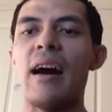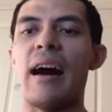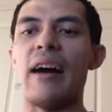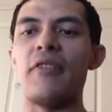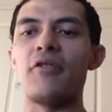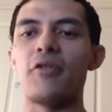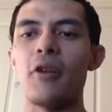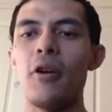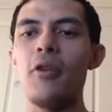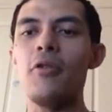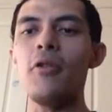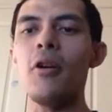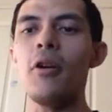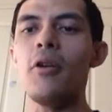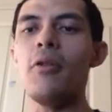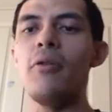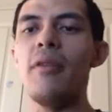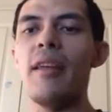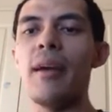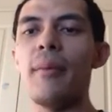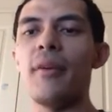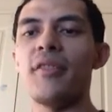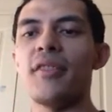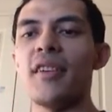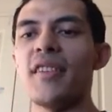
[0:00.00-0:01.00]
I don't know
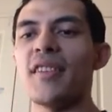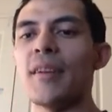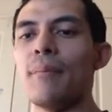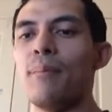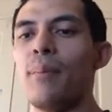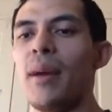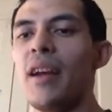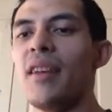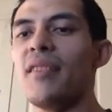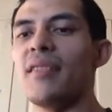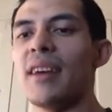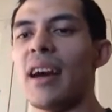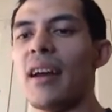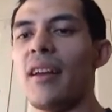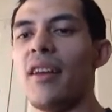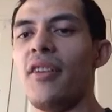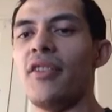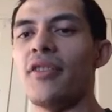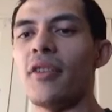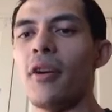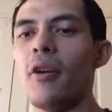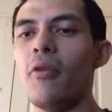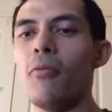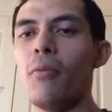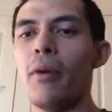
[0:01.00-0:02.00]
Nemesis and Big Daddy
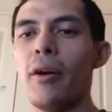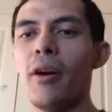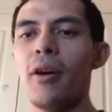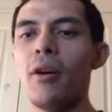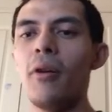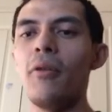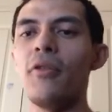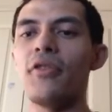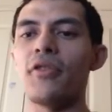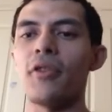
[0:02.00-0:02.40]
so well,